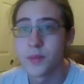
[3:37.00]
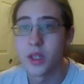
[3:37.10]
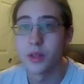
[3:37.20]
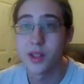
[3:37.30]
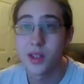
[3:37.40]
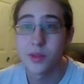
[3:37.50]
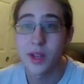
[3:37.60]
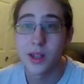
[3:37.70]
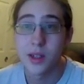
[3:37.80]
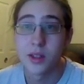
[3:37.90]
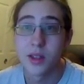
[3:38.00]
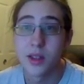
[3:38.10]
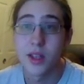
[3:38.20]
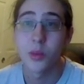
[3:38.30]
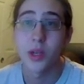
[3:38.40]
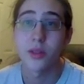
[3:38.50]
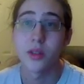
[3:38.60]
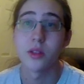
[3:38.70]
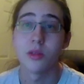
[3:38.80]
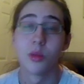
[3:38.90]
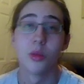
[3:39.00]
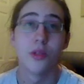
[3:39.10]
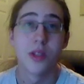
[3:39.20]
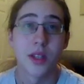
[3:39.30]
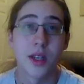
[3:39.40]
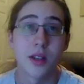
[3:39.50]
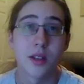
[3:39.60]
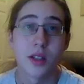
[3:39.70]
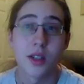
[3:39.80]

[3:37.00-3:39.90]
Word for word: If it is valid, then we have to remove the tail,